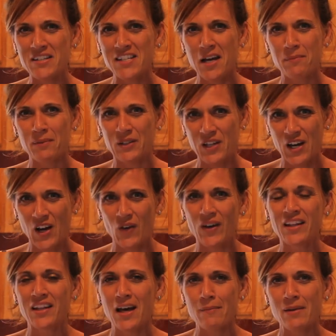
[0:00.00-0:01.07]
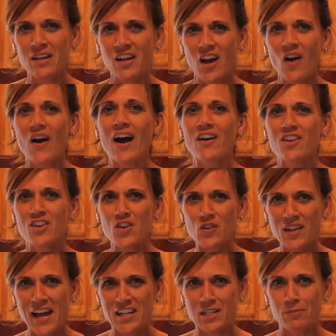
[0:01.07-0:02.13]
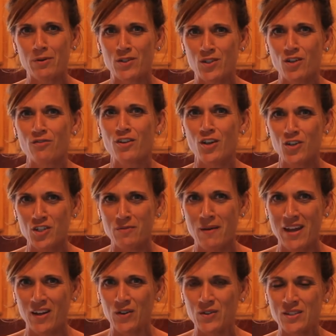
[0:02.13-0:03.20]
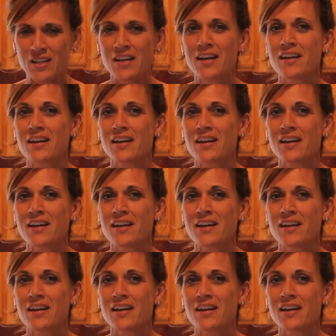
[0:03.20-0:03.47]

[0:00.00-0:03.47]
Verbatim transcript: down below and let me know how you like to preserve your tomatoes,